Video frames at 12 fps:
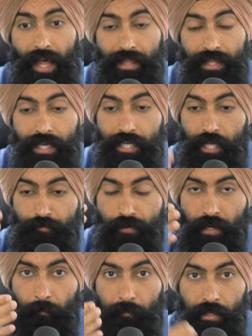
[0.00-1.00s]
And then if
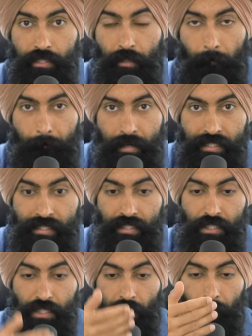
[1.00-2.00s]
you can build a
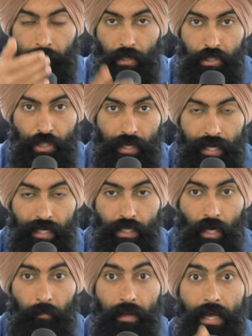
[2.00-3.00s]
business, you can build your
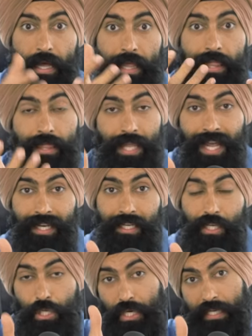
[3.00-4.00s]
income,
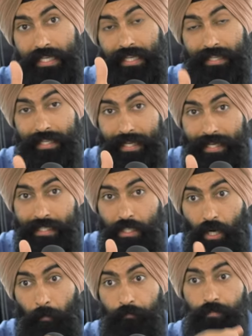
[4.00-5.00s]
then you can take the
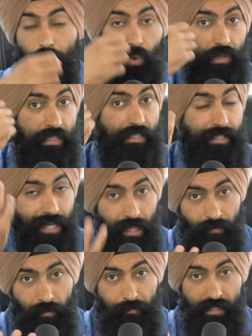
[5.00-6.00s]
income or the
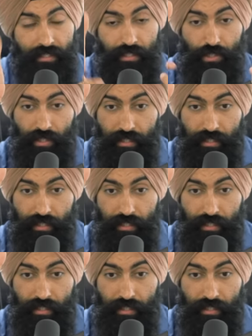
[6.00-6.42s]
sale of your business.